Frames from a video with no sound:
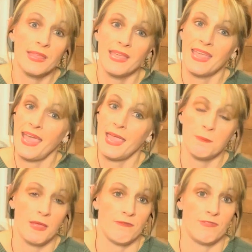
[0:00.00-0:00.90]
came
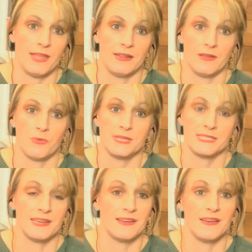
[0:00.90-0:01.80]
of it. There
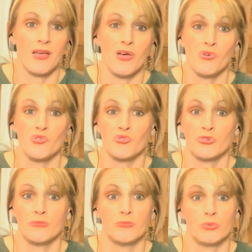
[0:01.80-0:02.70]
wasn't no
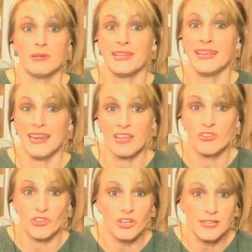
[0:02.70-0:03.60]
really any
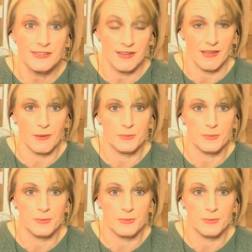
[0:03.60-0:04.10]
good tips.